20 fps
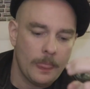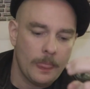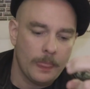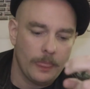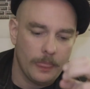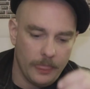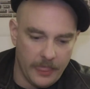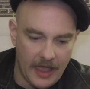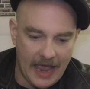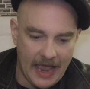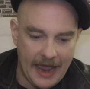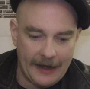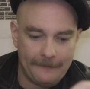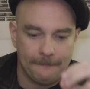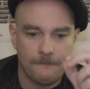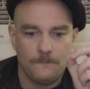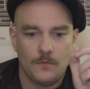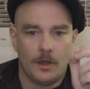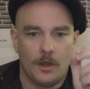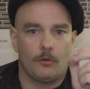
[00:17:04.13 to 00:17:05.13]
that
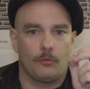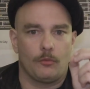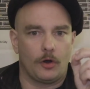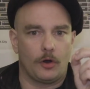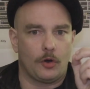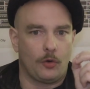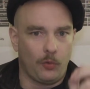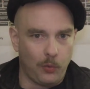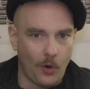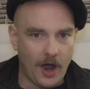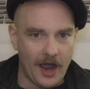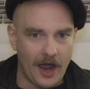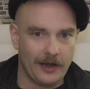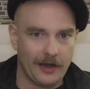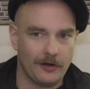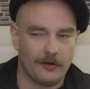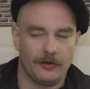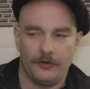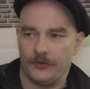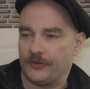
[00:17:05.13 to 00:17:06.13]

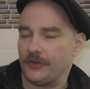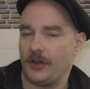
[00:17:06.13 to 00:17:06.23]
requires